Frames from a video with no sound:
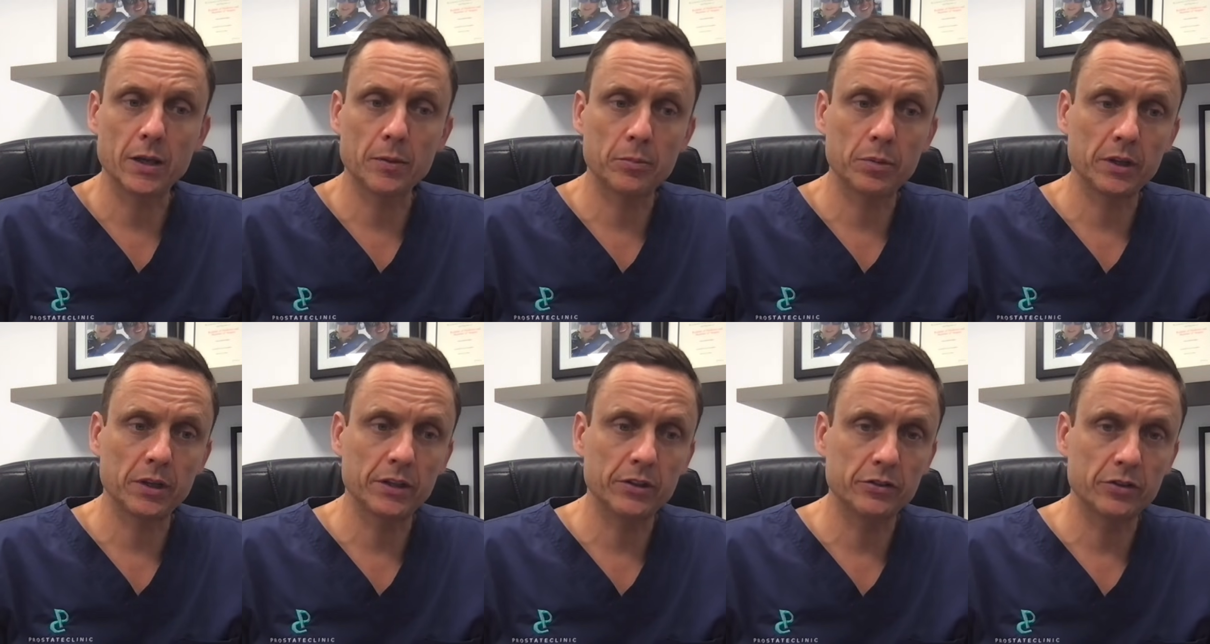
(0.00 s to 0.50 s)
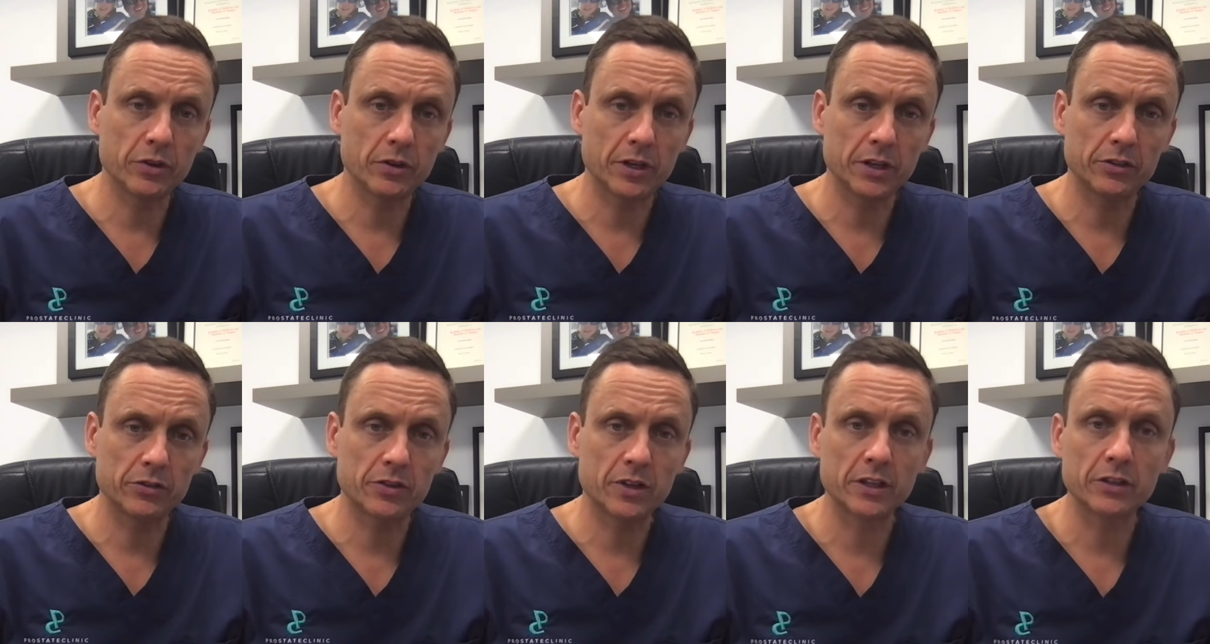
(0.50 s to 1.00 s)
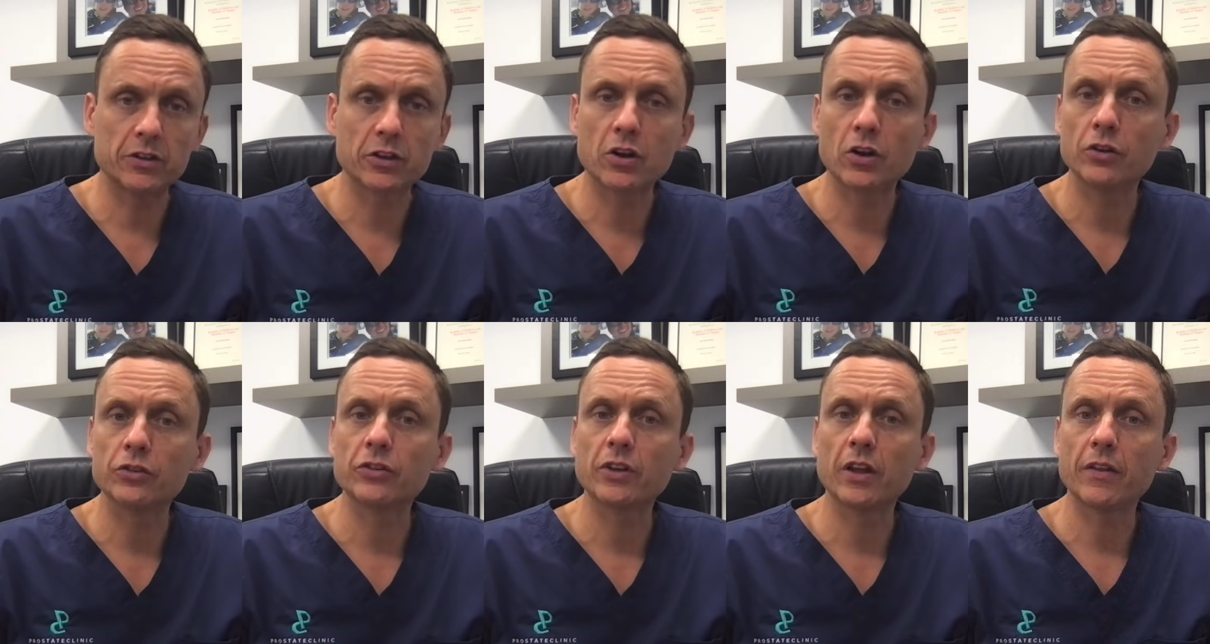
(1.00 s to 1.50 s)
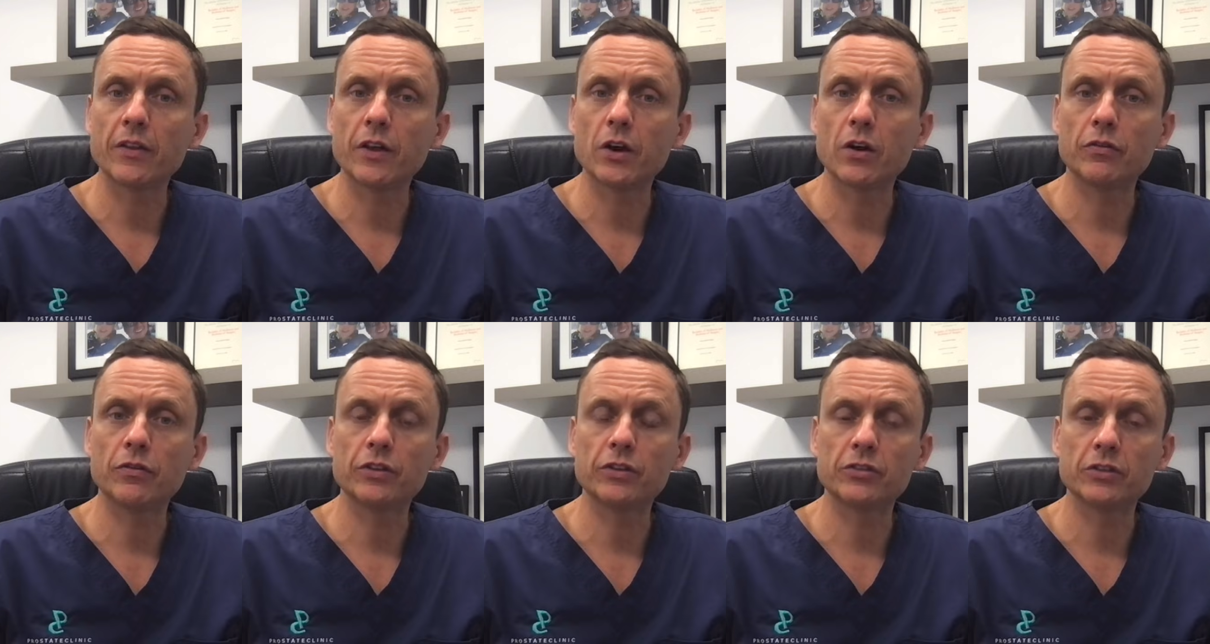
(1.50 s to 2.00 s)
please don't hesitate to contact the
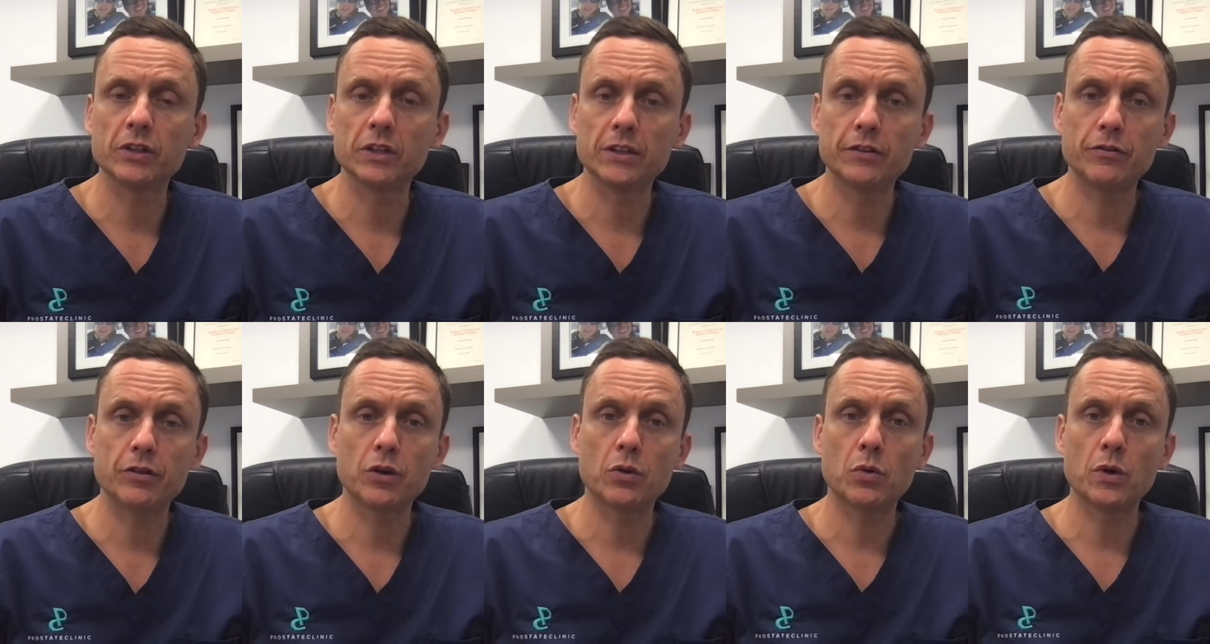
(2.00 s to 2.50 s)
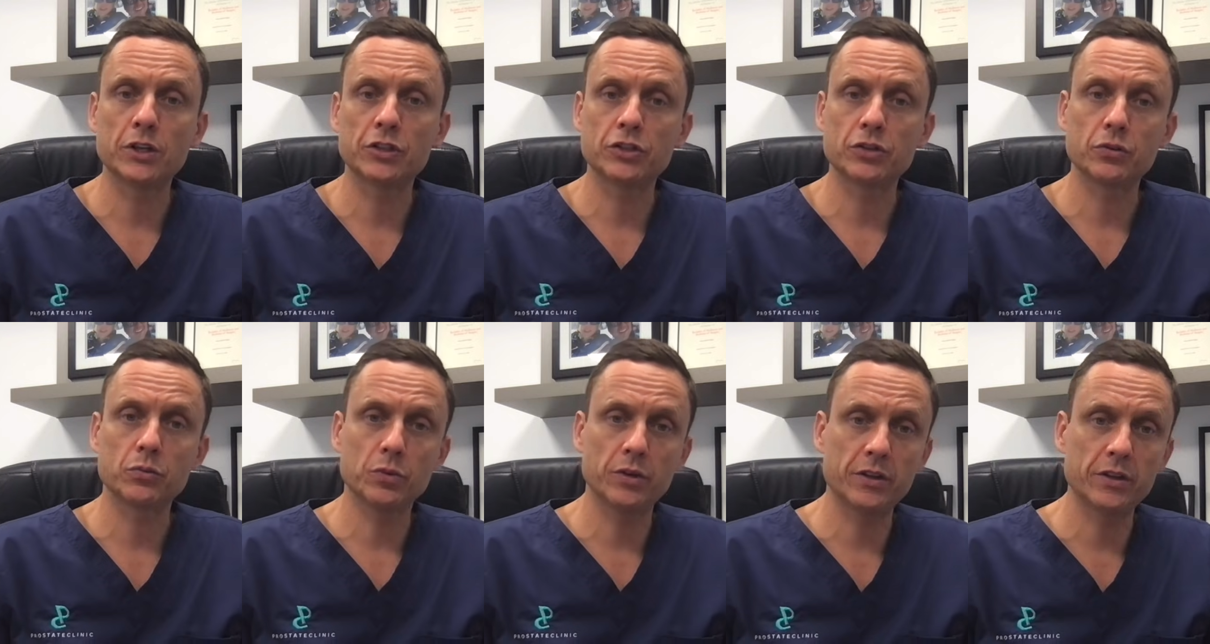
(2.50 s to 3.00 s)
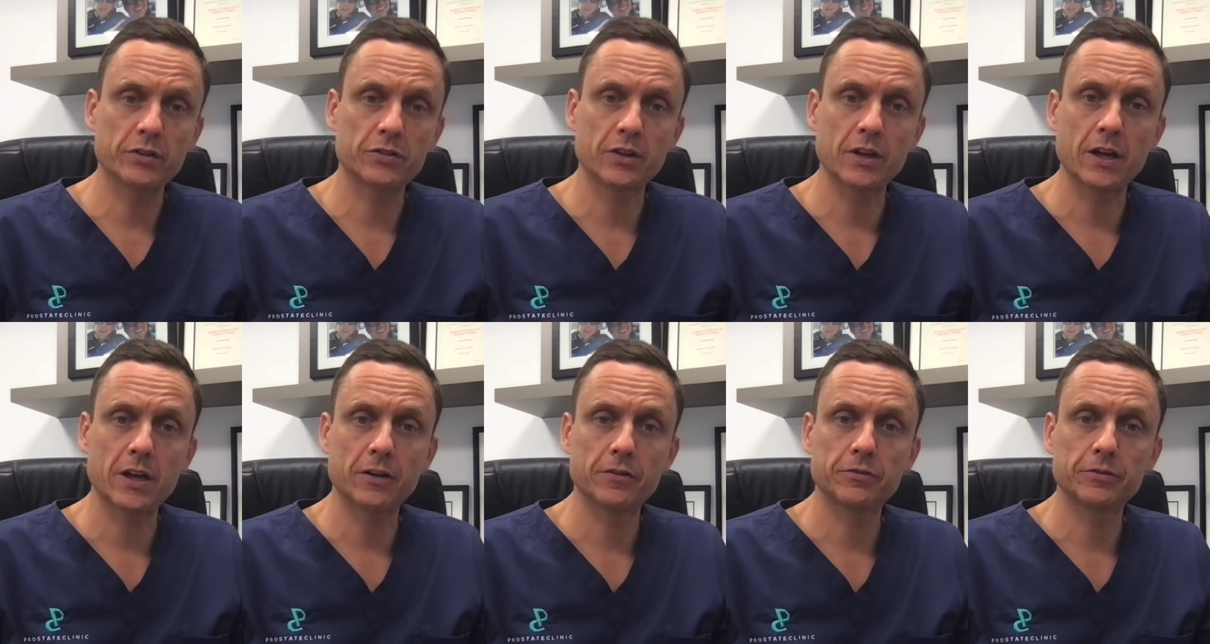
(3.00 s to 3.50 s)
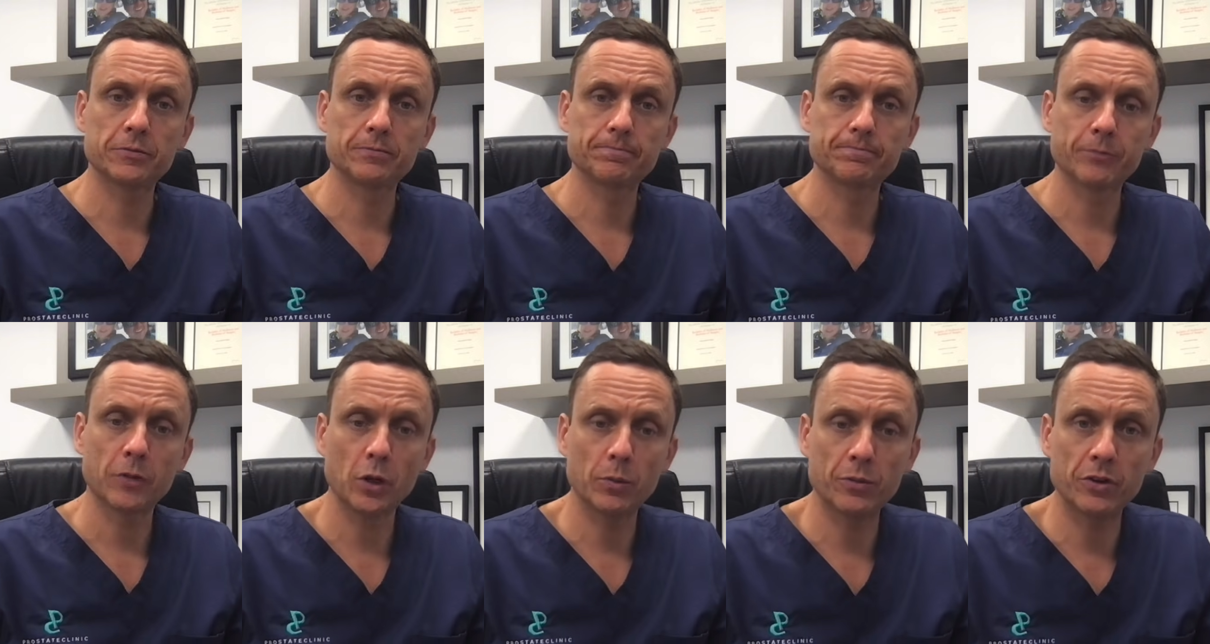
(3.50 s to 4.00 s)
office and leave the question with the staff.
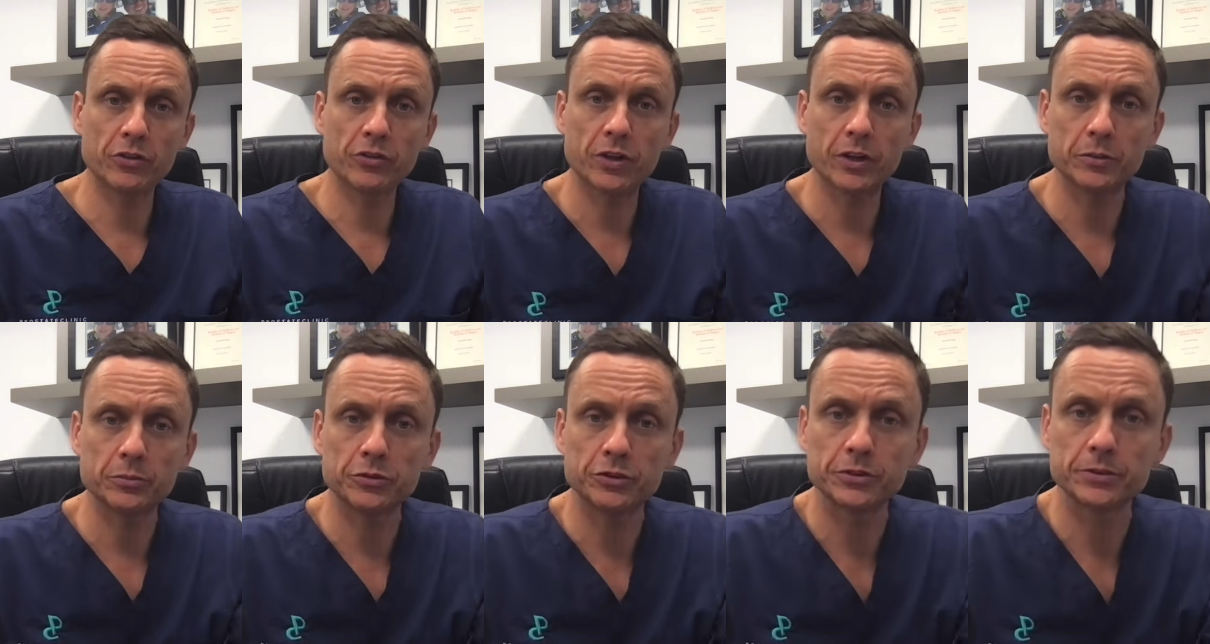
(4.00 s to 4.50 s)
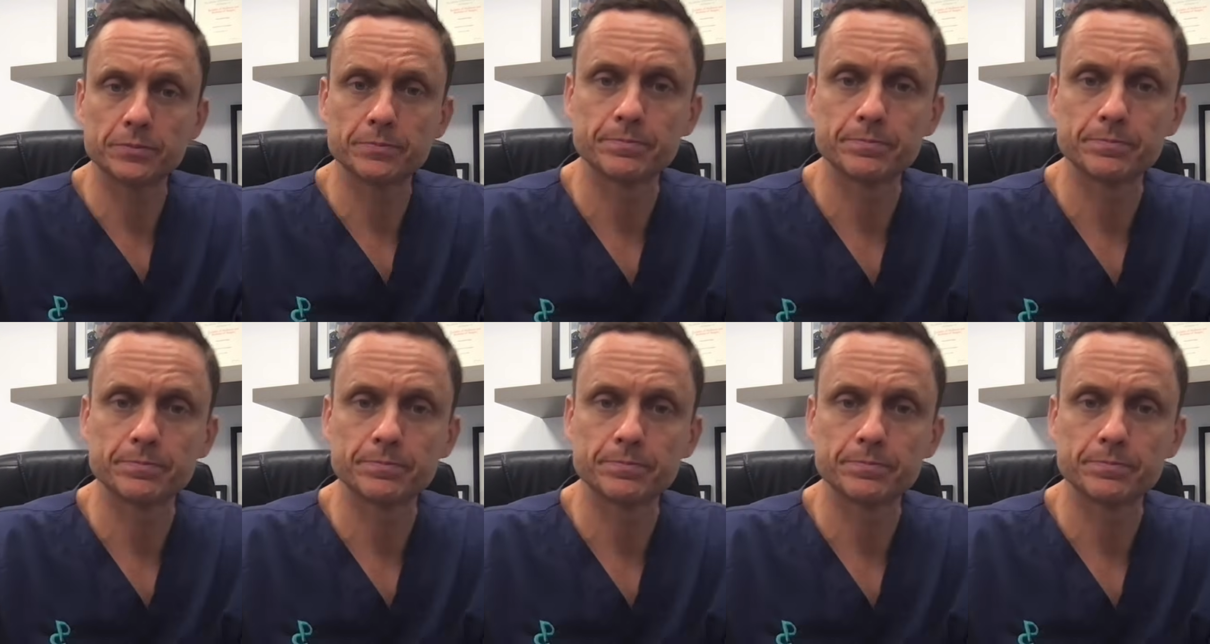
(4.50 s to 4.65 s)
Hope this helps.